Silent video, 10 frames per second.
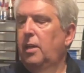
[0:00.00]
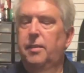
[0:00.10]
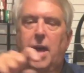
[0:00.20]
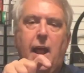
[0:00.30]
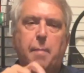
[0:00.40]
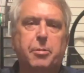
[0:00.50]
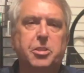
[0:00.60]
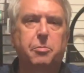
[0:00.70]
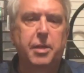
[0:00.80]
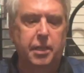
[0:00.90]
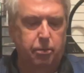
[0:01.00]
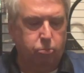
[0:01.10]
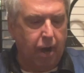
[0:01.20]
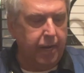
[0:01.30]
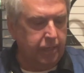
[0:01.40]
that happens to be
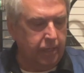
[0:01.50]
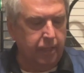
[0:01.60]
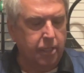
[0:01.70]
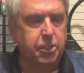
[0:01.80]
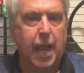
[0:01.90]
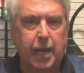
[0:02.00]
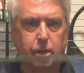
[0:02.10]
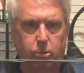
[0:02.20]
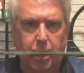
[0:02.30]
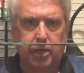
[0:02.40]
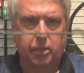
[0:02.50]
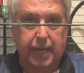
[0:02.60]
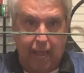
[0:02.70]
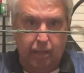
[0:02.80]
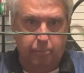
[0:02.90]
the exact correct
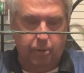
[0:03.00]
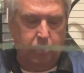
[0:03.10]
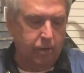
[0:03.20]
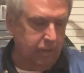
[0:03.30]
caliber